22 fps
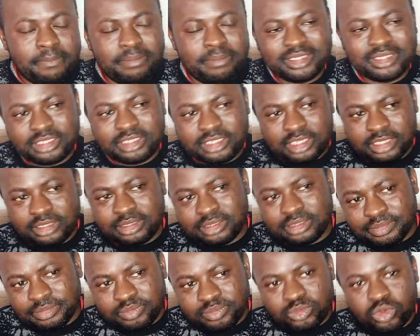
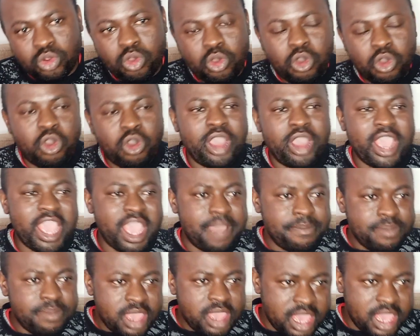master's, or
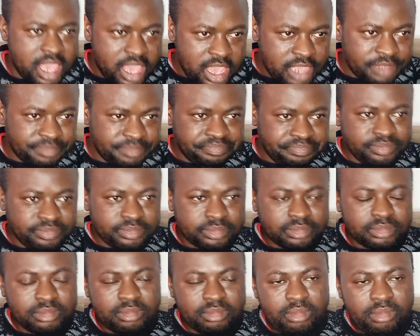MA,
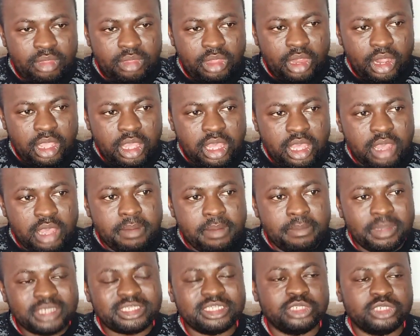
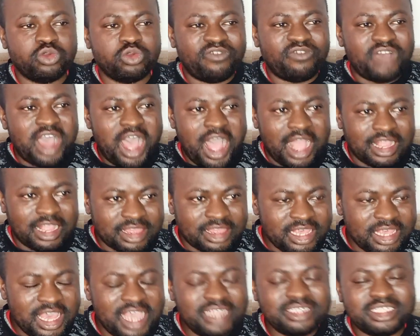master's of art.
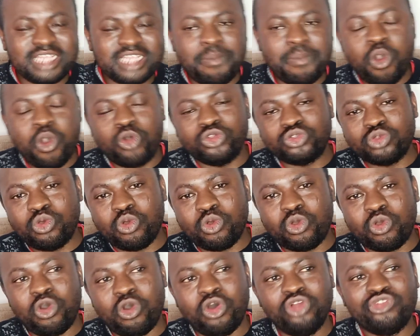And some
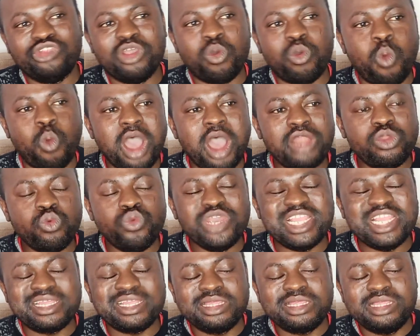also call the one
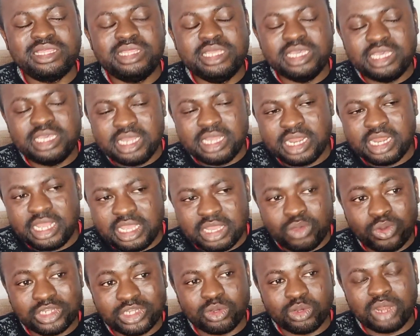with degree,
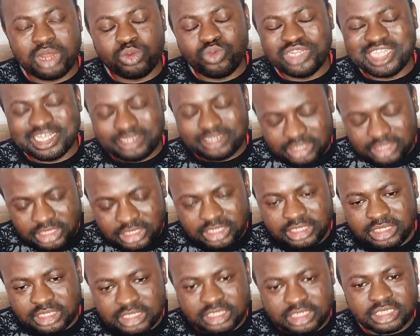or the one with the
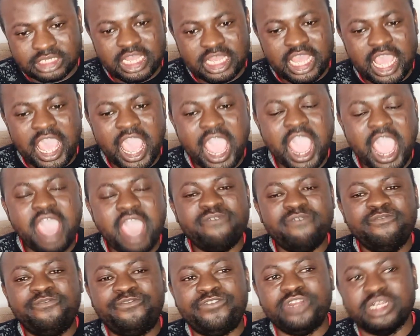thesis,
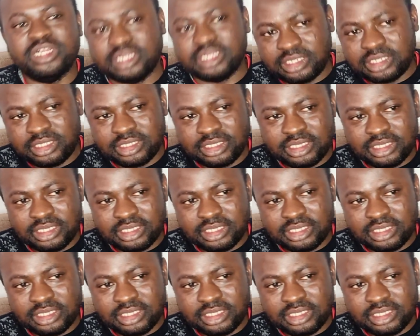MPhil.